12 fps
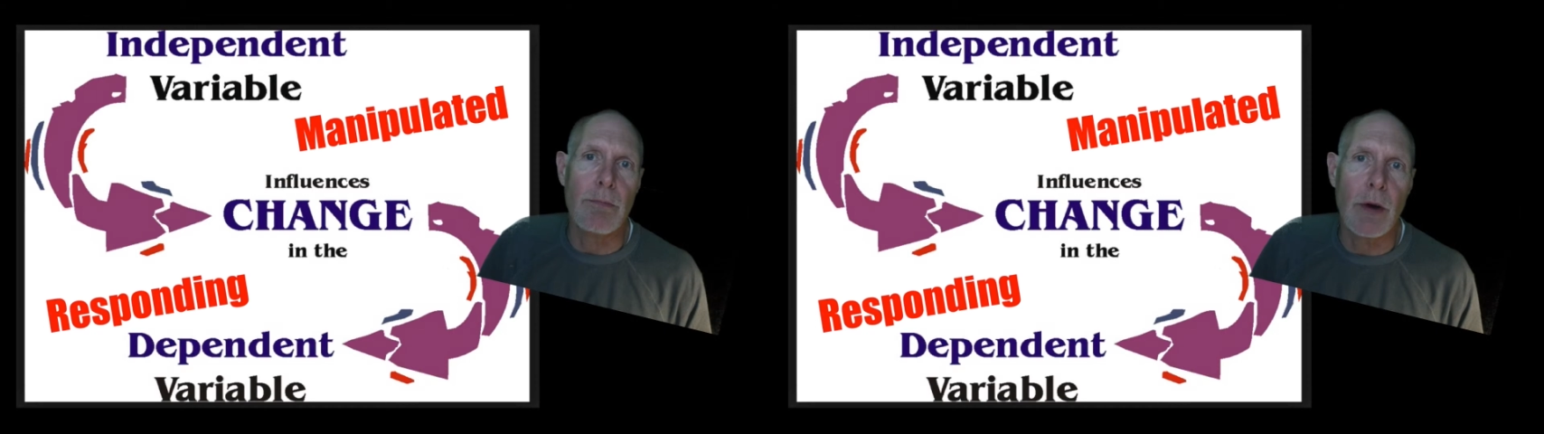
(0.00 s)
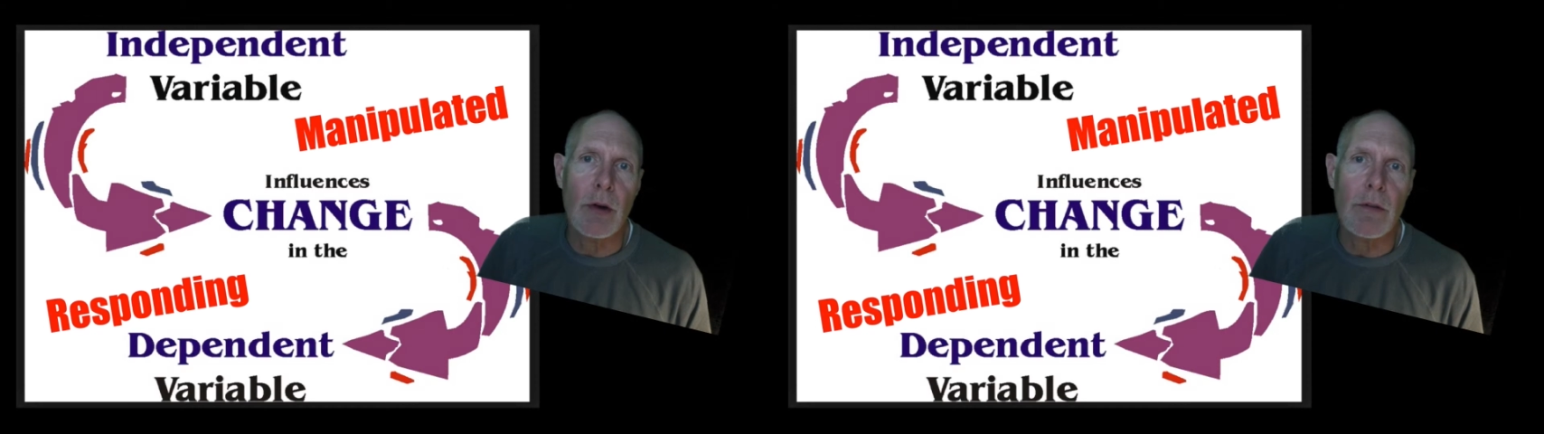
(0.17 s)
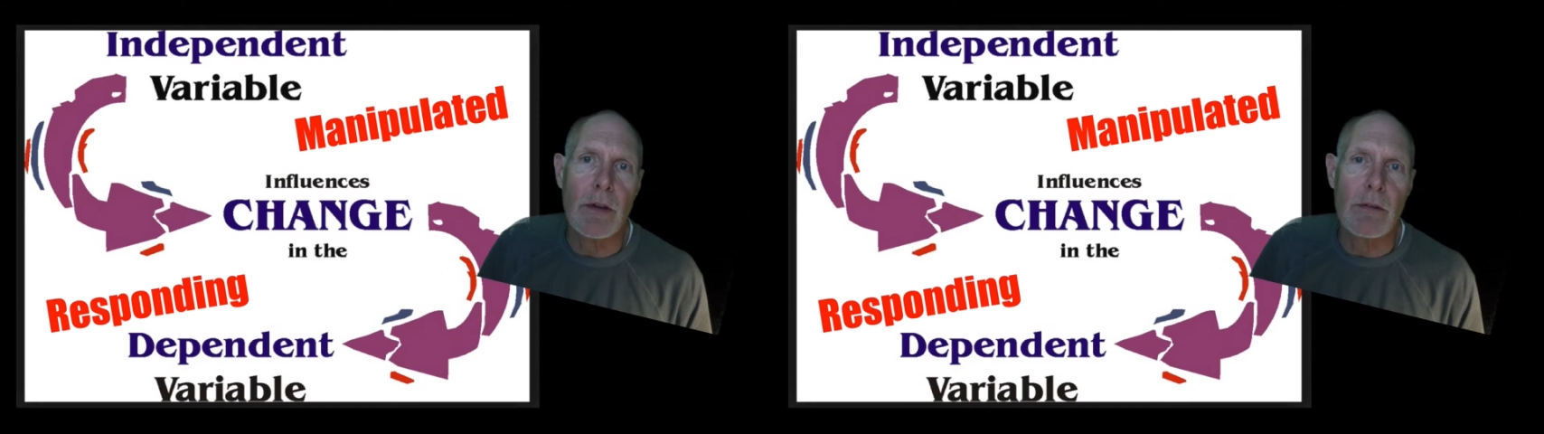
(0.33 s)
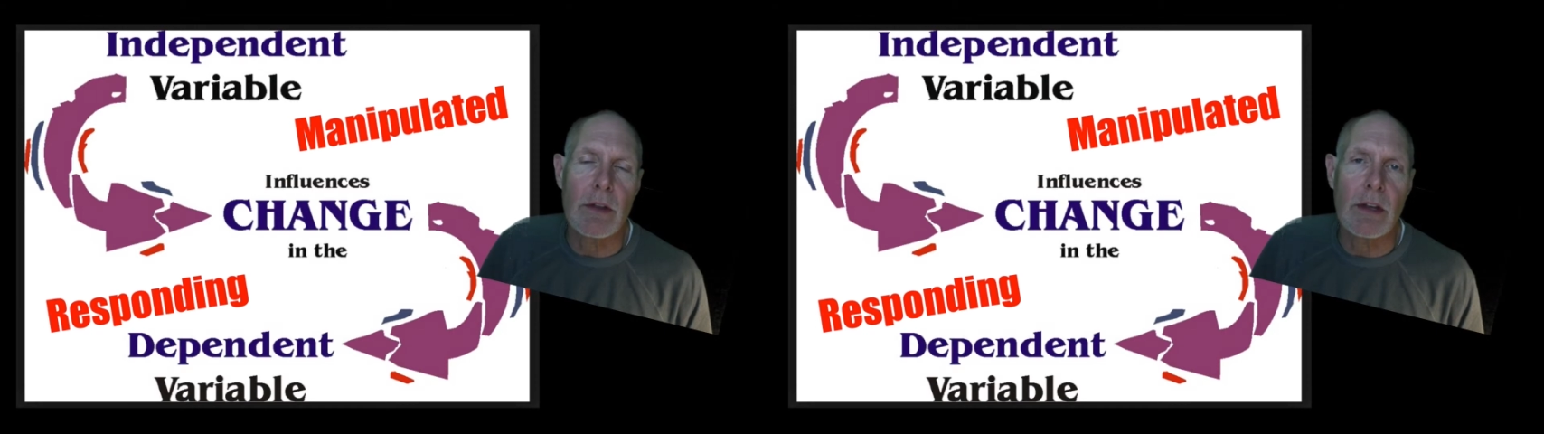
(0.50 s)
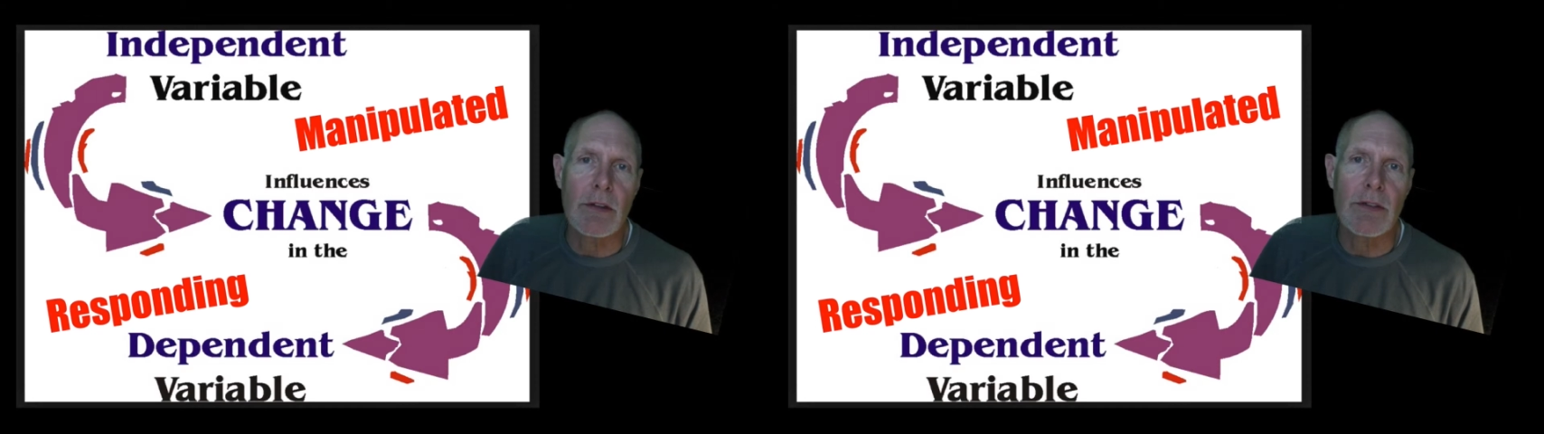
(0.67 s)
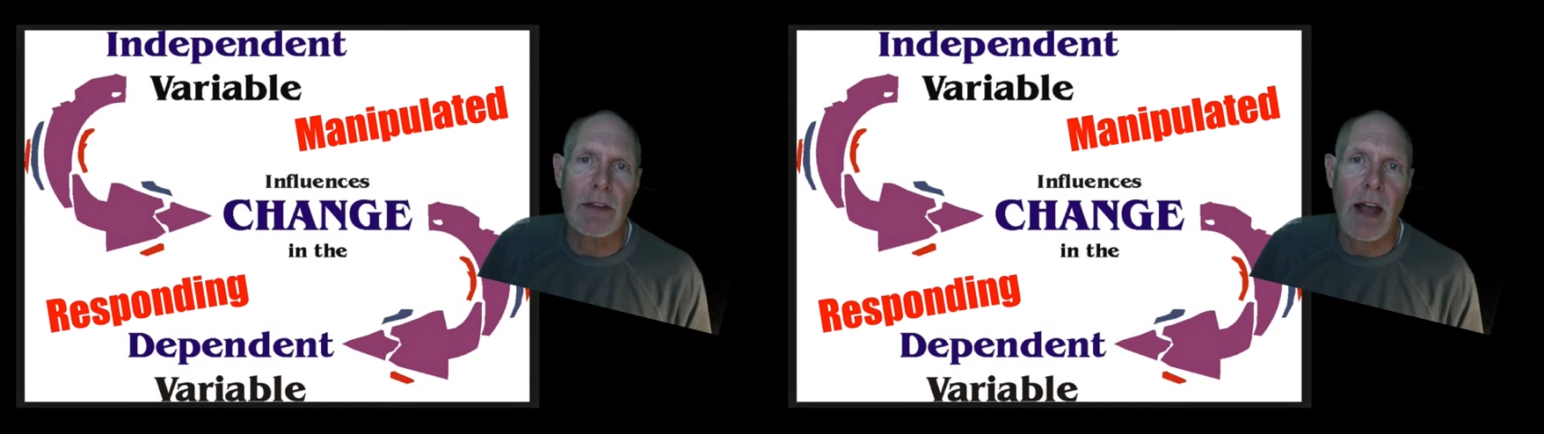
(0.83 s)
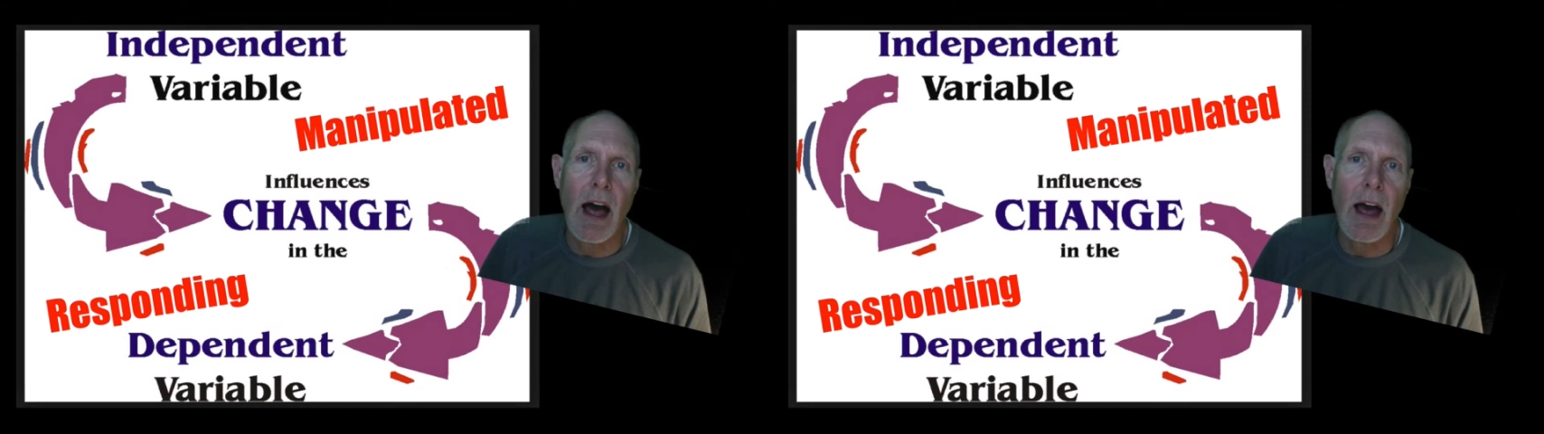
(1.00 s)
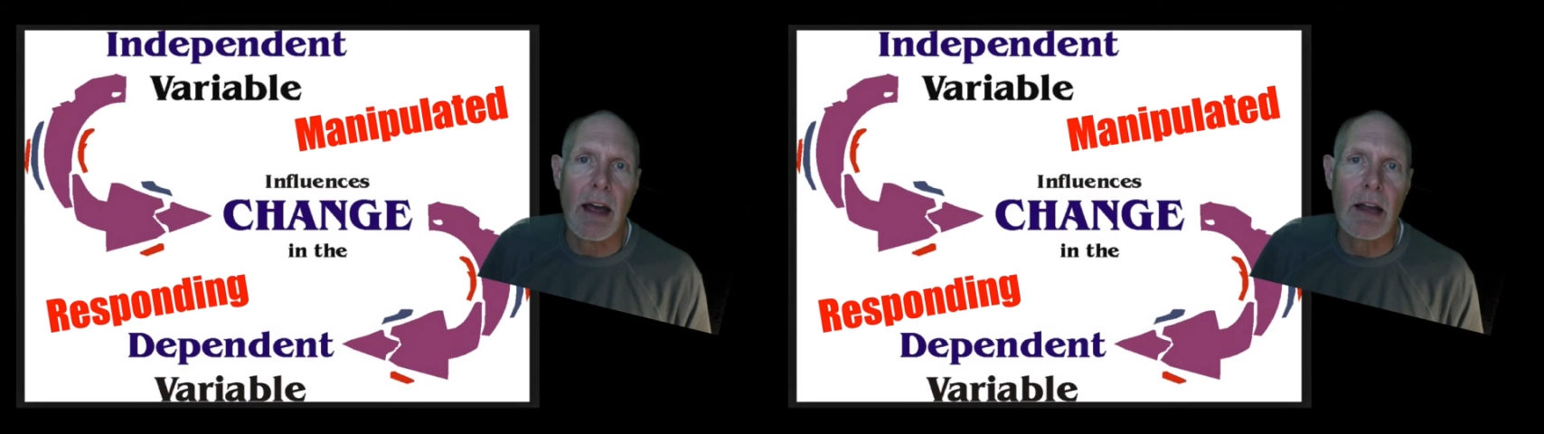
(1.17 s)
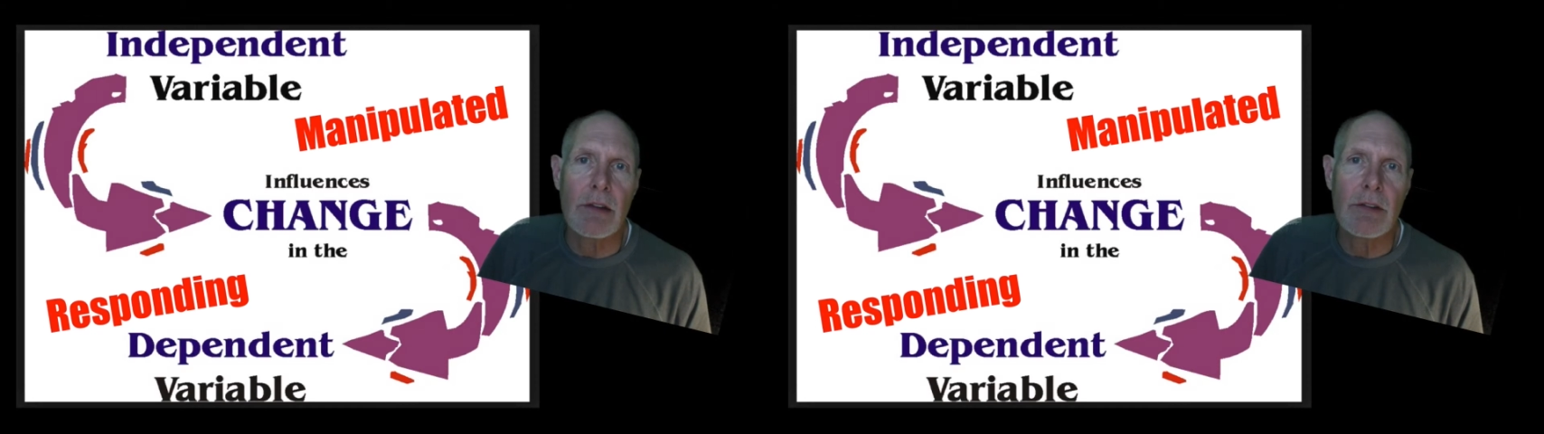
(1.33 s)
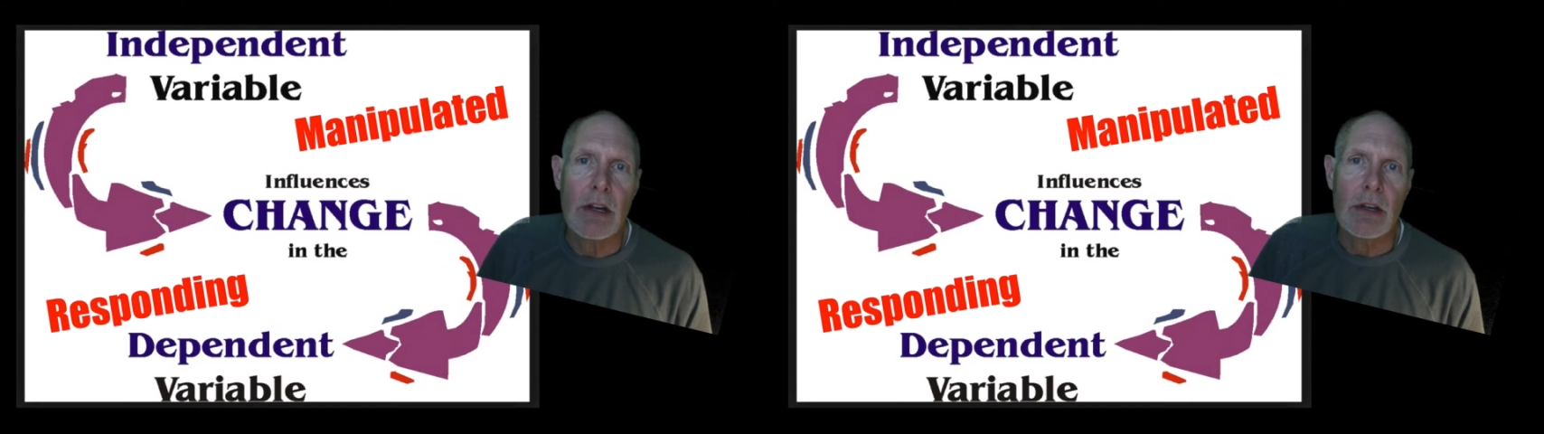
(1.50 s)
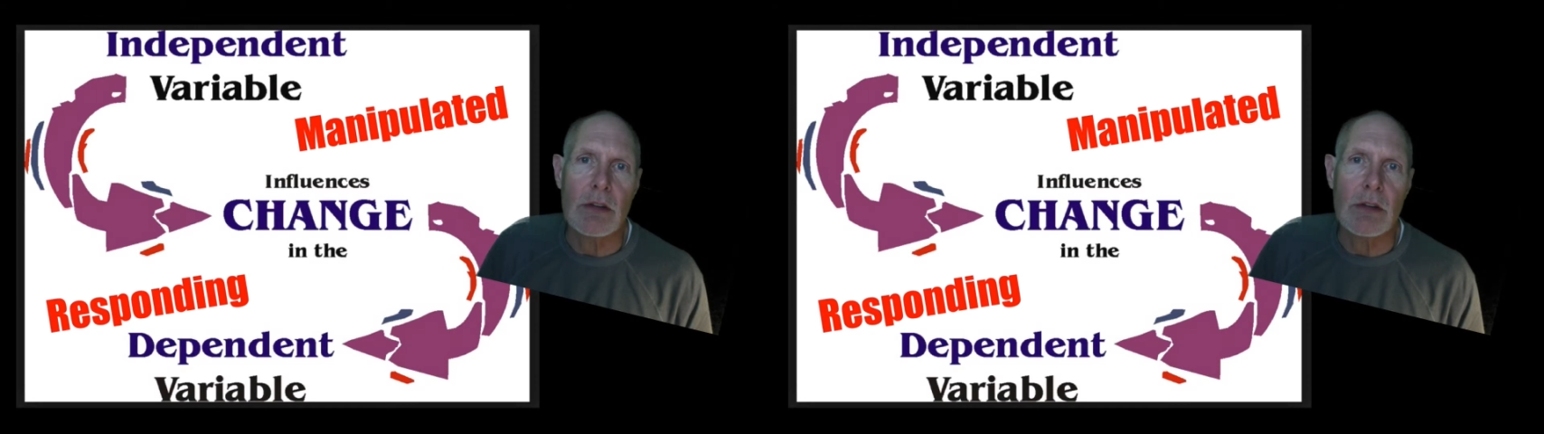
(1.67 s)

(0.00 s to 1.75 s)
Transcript: both of these slides,